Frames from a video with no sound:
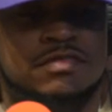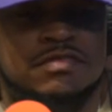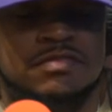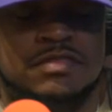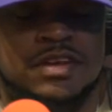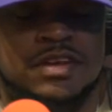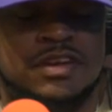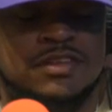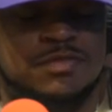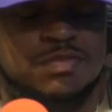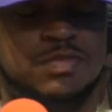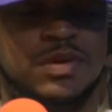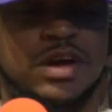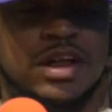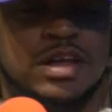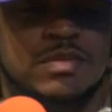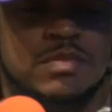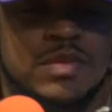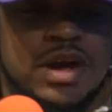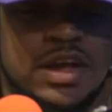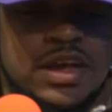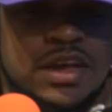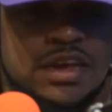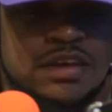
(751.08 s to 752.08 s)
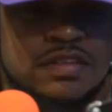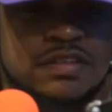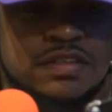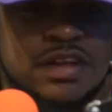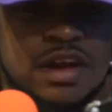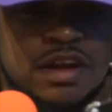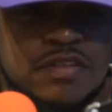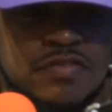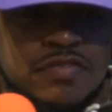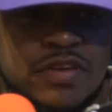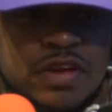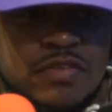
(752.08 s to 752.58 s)
that's probably my hands
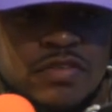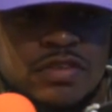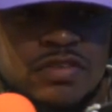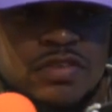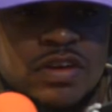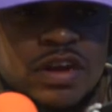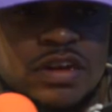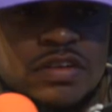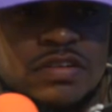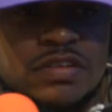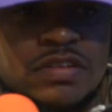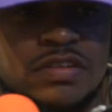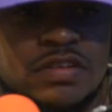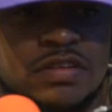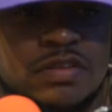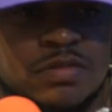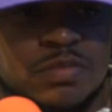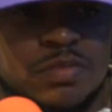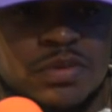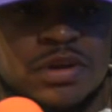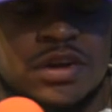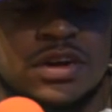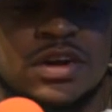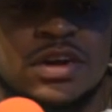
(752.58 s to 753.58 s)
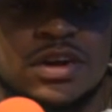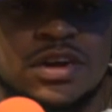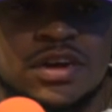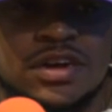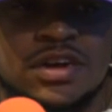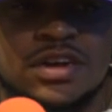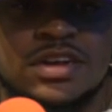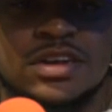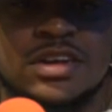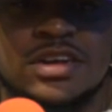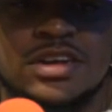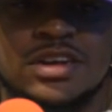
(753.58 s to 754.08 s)
down favorite track still. But
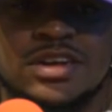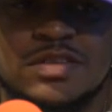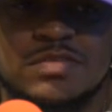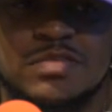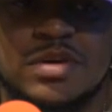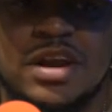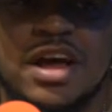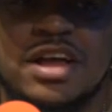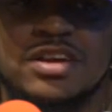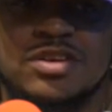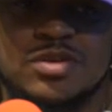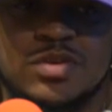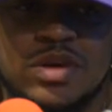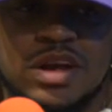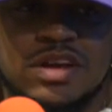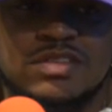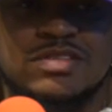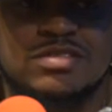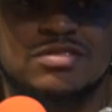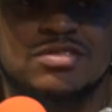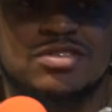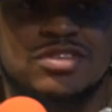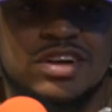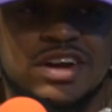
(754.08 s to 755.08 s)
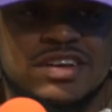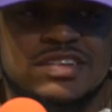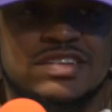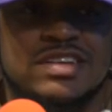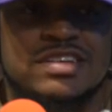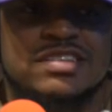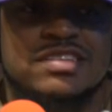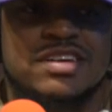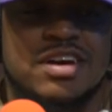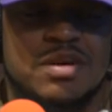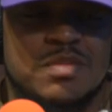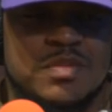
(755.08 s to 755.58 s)
I do have some tracks
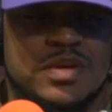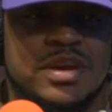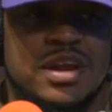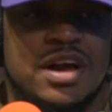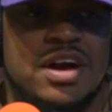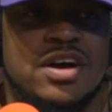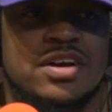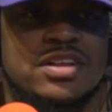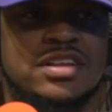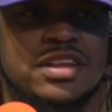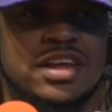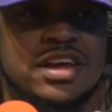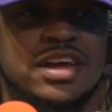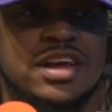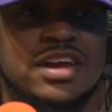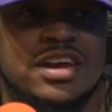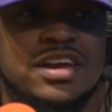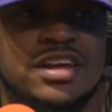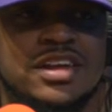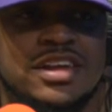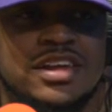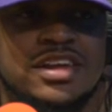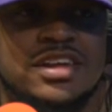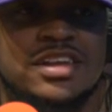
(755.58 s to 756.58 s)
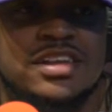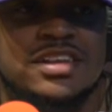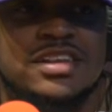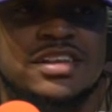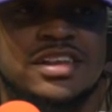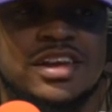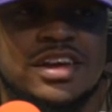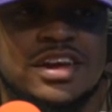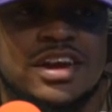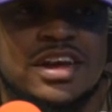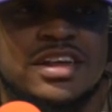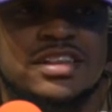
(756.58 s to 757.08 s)
that's coming out that
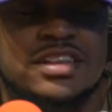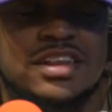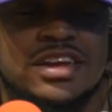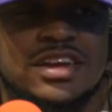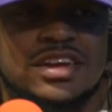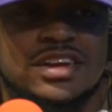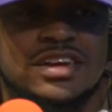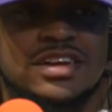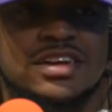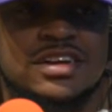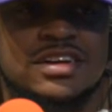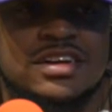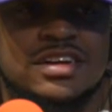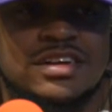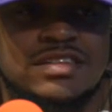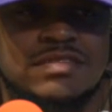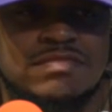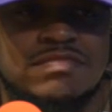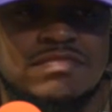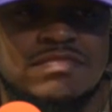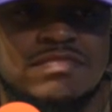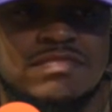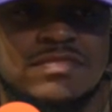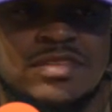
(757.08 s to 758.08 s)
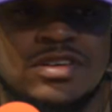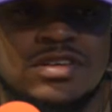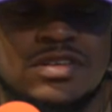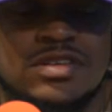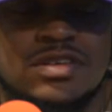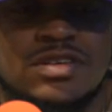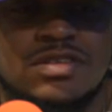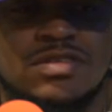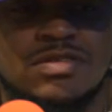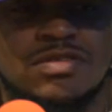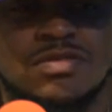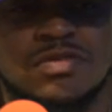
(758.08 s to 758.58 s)
I think
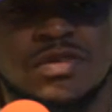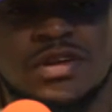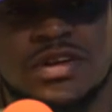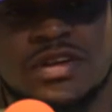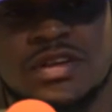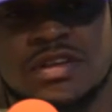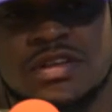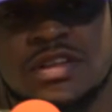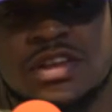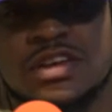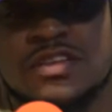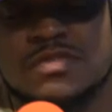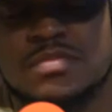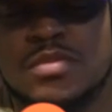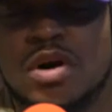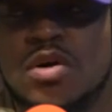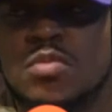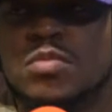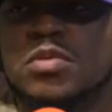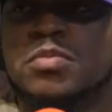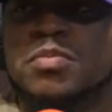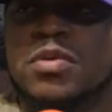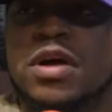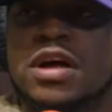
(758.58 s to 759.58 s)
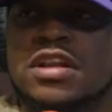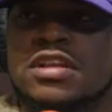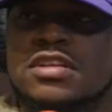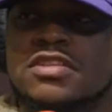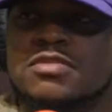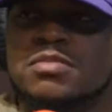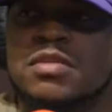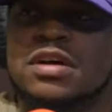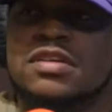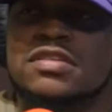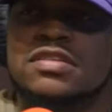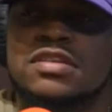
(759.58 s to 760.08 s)
this moment probably
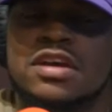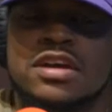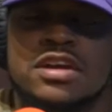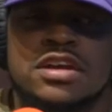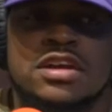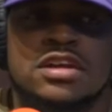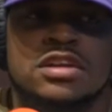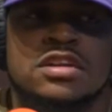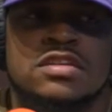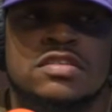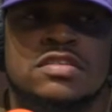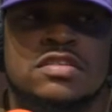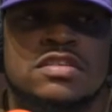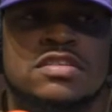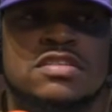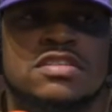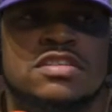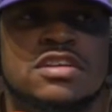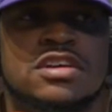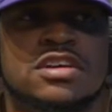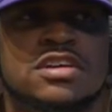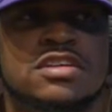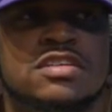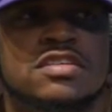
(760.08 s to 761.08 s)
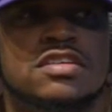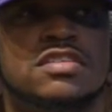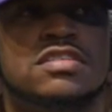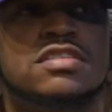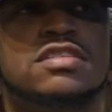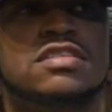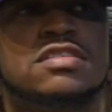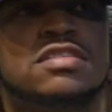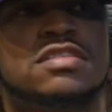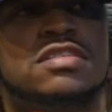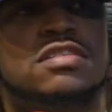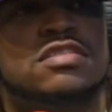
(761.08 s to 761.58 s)
is my second, just
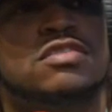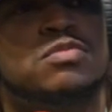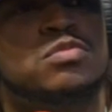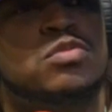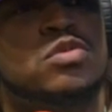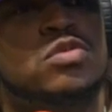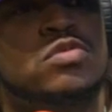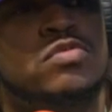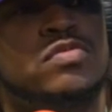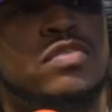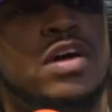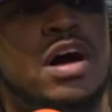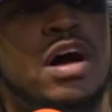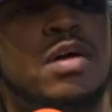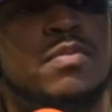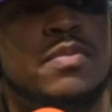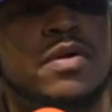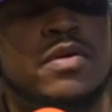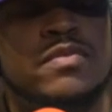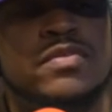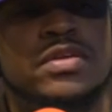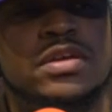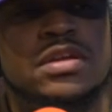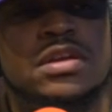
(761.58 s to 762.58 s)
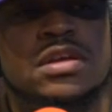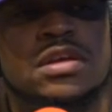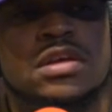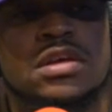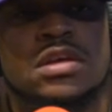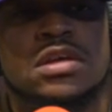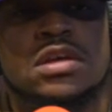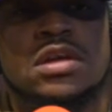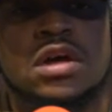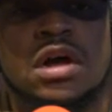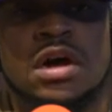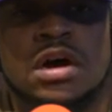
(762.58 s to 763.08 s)
because of the smooth vibe of it.
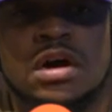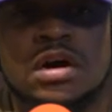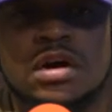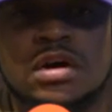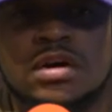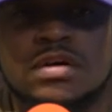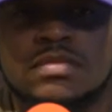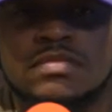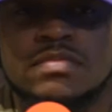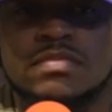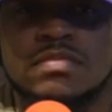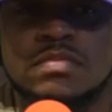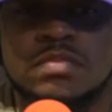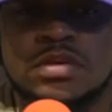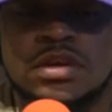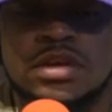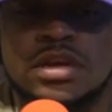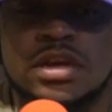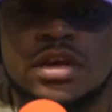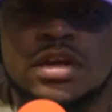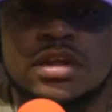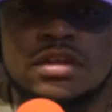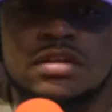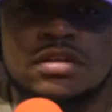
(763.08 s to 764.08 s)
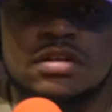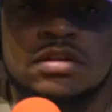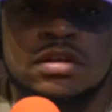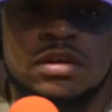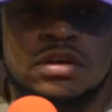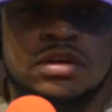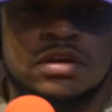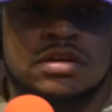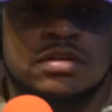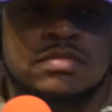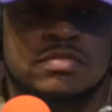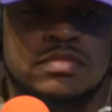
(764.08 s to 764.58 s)
But yeah,
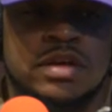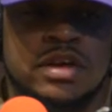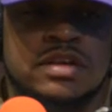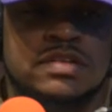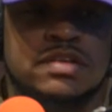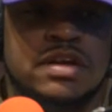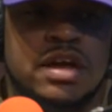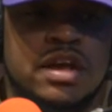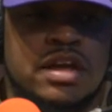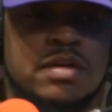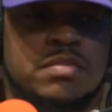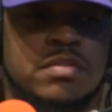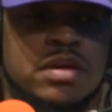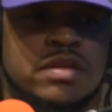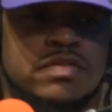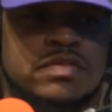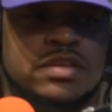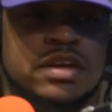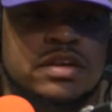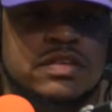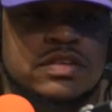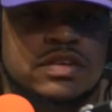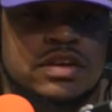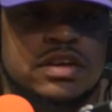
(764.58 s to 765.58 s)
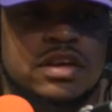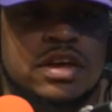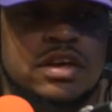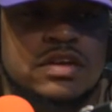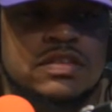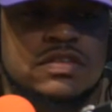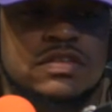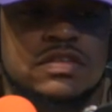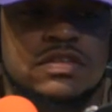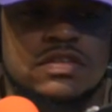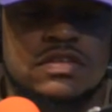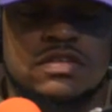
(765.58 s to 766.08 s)
S.I.M.F takes the
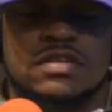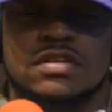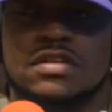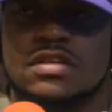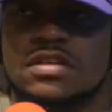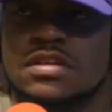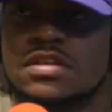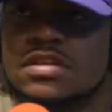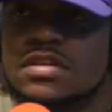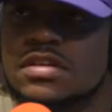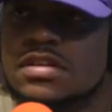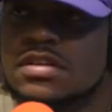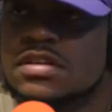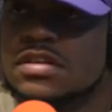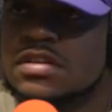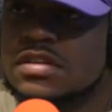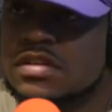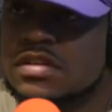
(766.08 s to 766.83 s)
cake still. Yeah,